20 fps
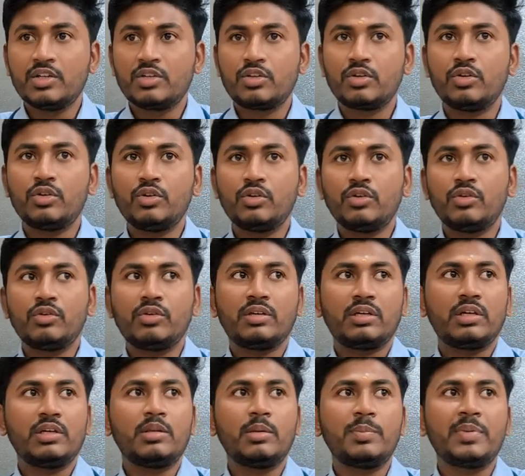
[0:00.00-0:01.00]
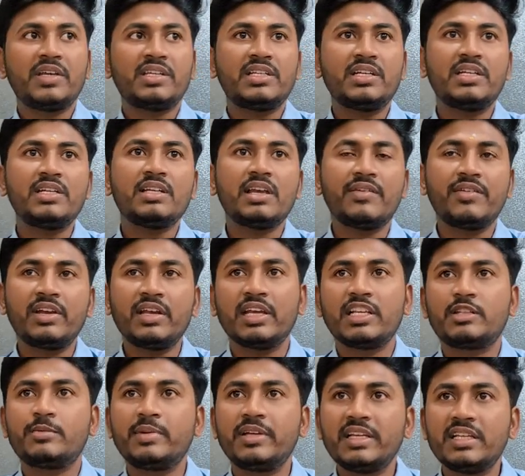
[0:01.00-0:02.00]
So if the patient is having
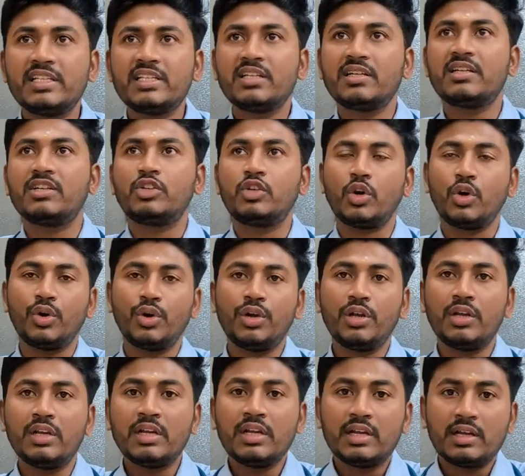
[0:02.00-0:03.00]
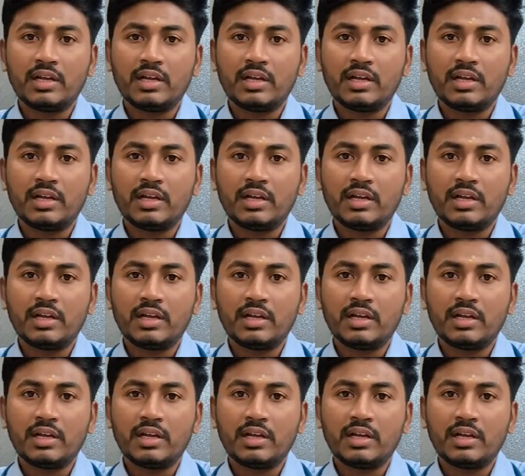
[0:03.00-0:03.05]
HB is 12,